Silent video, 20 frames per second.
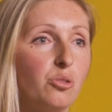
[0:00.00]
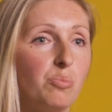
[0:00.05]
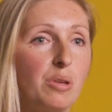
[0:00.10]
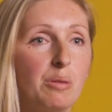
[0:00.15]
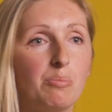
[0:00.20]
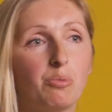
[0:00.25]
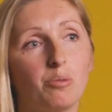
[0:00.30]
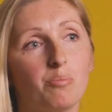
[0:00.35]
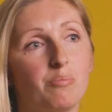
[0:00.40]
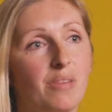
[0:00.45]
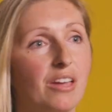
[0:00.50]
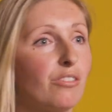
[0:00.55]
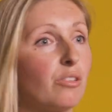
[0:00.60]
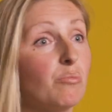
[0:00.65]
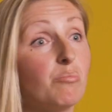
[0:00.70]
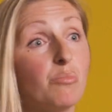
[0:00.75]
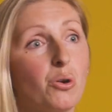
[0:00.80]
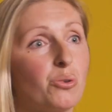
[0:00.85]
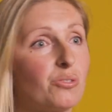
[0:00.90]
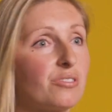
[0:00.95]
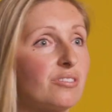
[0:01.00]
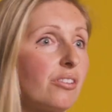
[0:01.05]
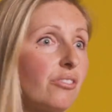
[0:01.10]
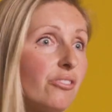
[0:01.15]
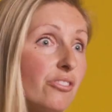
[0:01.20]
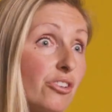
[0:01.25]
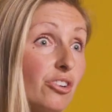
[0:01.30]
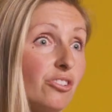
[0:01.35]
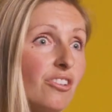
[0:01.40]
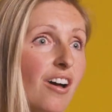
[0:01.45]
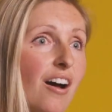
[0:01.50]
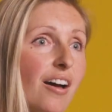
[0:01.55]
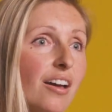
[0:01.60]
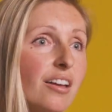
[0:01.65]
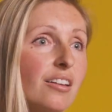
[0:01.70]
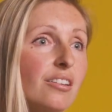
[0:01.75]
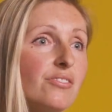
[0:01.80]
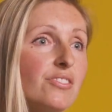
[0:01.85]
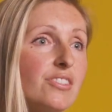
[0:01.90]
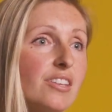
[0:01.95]
do people make the most out of their
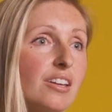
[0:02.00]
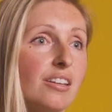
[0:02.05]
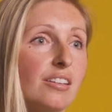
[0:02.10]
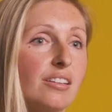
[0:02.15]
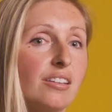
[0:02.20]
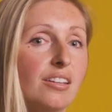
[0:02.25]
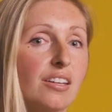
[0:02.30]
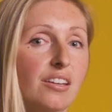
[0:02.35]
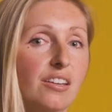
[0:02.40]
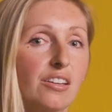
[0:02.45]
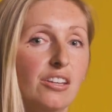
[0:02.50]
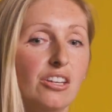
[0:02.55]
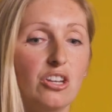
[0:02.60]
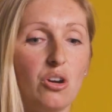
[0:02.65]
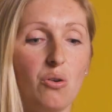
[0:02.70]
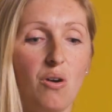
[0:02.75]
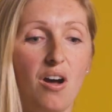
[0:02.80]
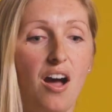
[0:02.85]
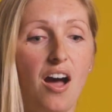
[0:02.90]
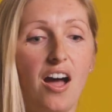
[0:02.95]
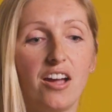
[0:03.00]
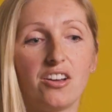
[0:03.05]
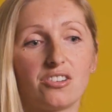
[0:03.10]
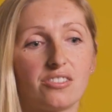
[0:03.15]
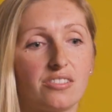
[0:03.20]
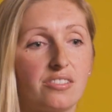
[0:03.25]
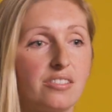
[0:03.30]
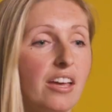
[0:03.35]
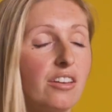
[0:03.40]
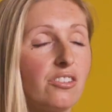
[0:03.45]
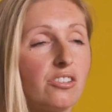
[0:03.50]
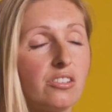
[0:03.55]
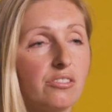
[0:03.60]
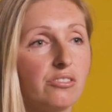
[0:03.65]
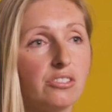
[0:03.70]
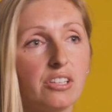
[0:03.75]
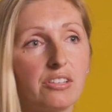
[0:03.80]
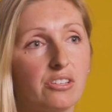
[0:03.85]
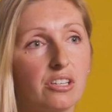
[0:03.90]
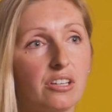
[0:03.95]
lives, and, a higher standard
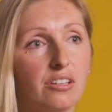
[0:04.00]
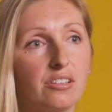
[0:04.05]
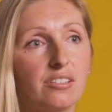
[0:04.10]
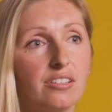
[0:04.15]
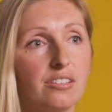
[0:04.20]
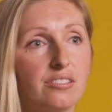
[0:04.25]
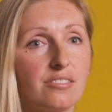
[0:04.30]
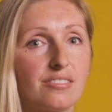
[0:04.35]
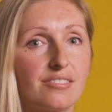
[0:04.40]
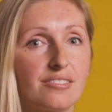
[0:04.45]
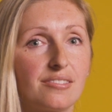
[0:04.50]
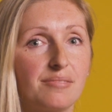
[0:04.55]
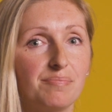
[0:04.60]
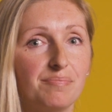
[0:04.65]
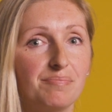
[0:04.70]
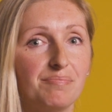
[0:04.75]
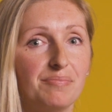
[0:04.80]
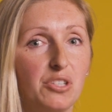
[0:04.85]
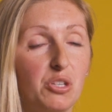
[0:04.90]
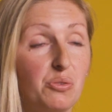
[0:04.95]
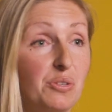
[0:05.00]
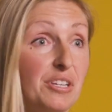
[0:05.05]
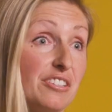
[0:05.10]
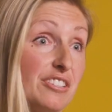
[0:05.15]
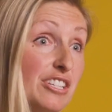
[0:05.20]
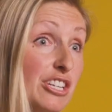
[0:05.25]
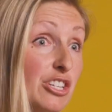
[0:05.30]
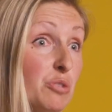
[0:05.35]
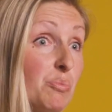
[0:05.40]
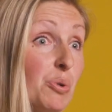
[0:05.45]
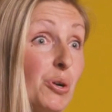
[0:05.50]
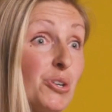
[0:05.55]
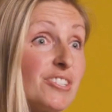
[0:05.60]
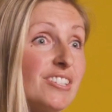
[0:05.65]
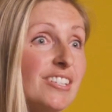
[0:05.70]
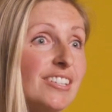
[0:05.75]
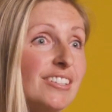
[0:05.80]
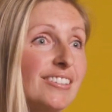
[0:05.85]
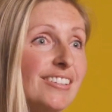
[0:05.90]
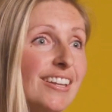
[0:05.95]
of living is unique to each
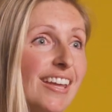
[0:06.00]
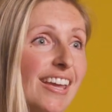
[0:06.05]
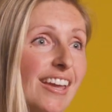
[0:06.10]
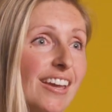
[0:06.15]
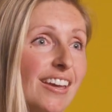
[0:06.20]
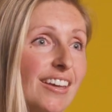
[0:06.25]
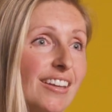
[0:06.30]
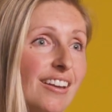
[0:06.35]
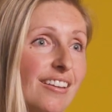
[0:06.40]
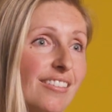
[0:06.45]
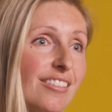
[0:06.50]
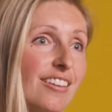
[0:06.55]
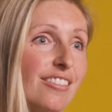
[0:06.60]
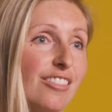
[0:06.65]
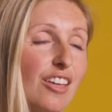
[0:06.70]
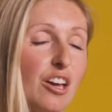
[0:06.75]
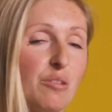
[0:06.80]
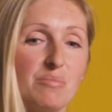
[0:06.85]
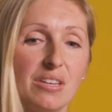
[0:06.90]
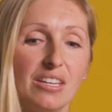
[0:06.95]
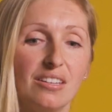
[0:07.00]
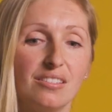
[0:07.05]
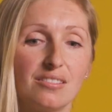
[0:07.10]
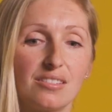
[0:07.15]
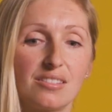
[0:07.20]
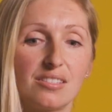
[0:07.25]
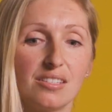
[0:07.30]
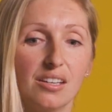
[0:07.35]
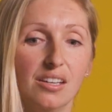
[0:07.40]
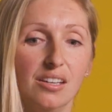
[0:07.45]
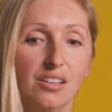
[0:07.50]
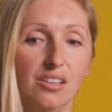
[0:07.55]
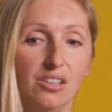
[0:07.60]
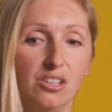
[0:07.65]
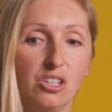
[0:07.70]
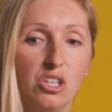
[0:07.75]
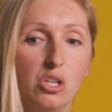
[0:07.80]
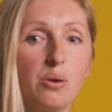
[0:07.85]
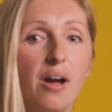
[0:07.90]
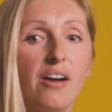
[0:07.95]
person. And I think that means
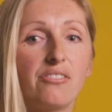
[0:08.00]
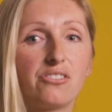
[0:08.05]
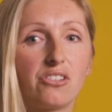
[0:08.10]
you